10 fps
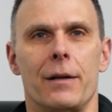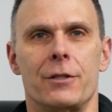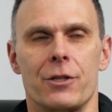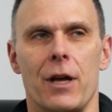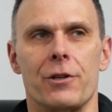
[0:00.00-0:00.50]

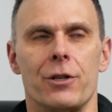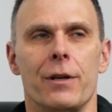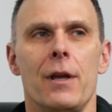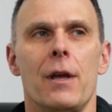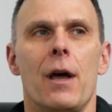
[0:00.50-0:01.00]

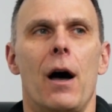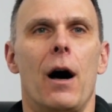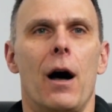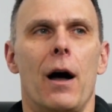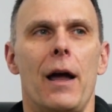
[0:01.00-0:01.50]
discussion.
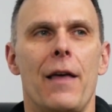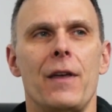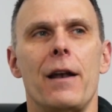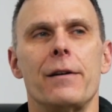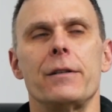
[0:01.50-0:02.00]
And
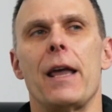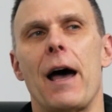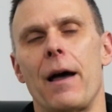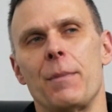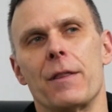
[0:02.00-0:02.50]
then,
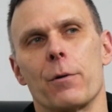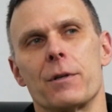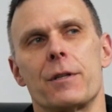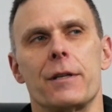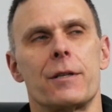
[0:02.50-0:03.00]
yeah, I mean, there
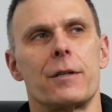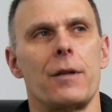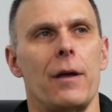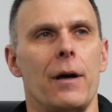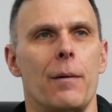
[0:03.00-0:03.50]
was this
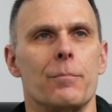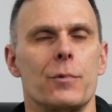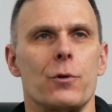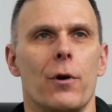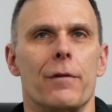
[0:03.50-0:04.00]

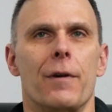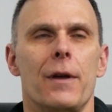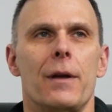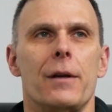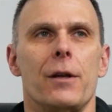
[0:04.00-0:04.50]
sort of,
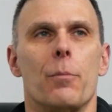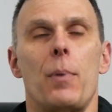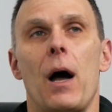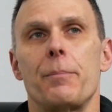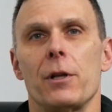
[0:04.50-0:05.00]
you know,
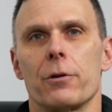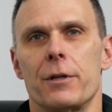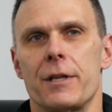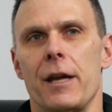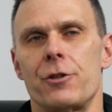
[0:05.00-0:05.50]

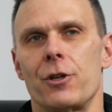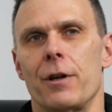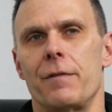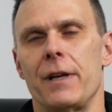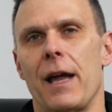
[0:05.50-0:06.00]
popularization
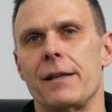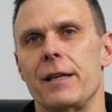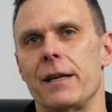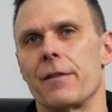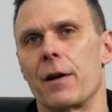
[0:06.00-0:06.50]
of the
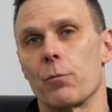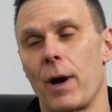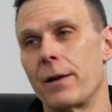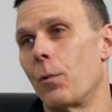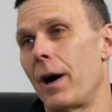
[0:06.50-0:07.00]
idea that
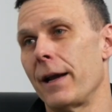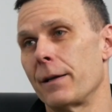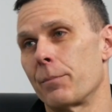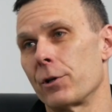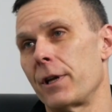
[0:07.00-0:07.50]
red wine
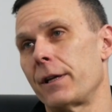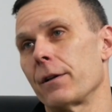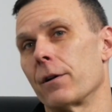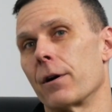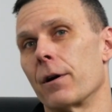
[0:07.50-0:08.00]
in
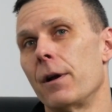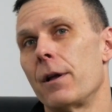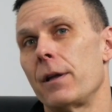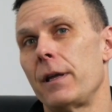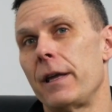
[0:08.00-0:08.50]
particular
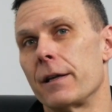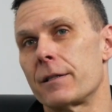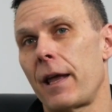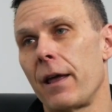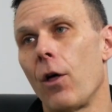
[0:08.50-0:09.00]

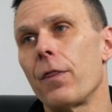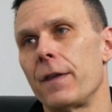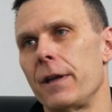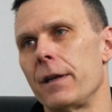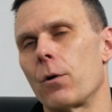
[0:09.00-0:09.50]
is
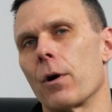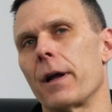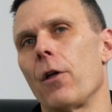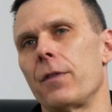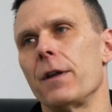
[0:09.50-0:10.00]
healthy or
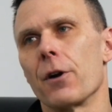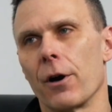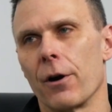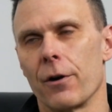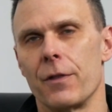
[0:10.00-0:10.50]

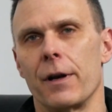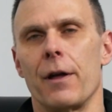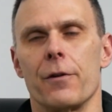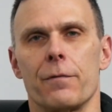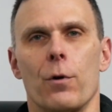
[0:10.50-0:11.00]
healthier than
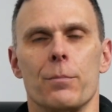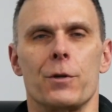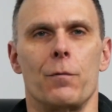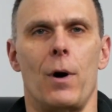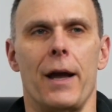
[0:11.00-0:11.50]
other forms
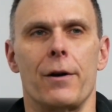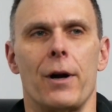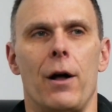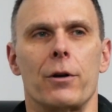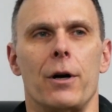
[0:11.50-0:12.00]
of wine or
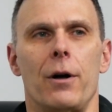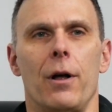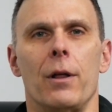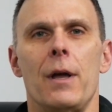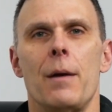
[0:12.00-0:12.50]

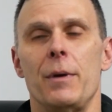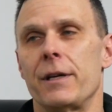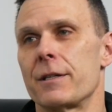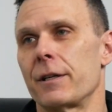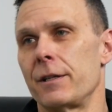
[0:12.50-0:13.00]
alcohol
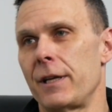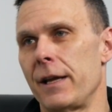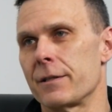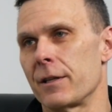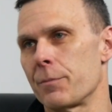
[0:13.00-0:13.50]
because it
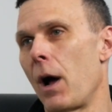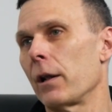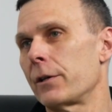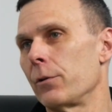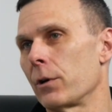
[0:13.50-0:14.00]
contains this
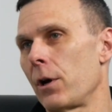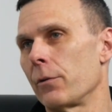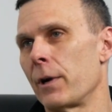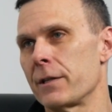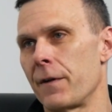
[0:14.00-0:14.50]
molecule
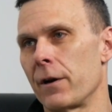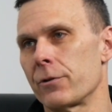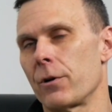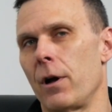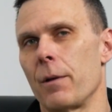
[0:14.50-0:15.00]
called
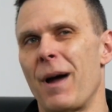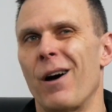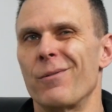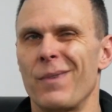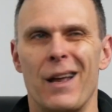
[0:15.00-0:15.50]
resveratrol
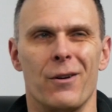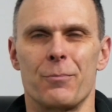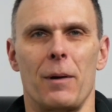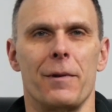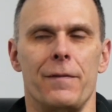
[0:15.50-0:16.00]
about, I don't know,
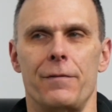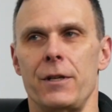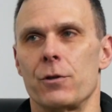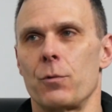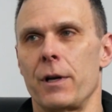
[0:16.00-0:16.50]
probably
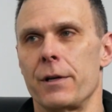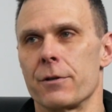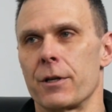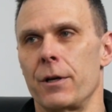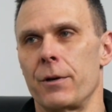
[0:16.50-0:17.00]
15, 20
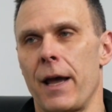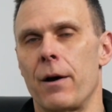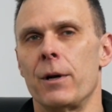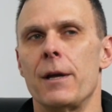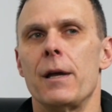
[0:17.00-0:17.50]
years ago now.